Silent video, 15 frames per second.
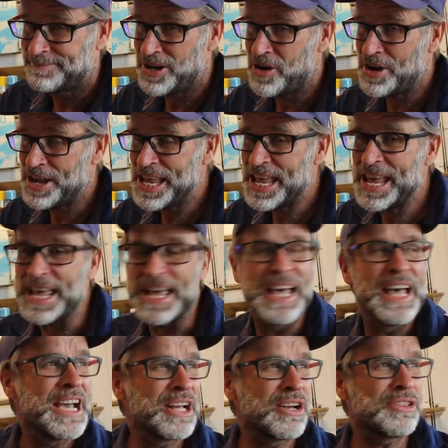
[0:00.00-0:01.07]
Oh yeah,
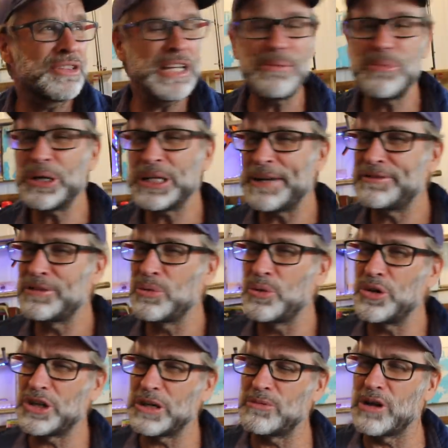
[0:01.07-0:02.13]
and I think I might have to
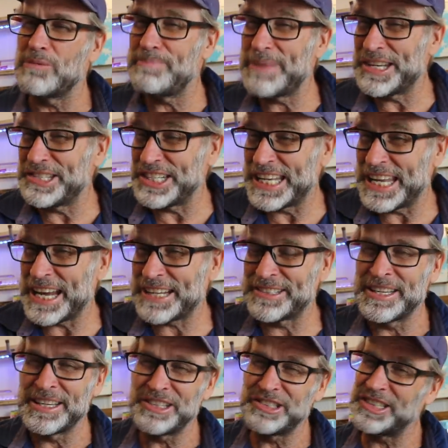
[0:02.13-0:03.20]
work on my magic act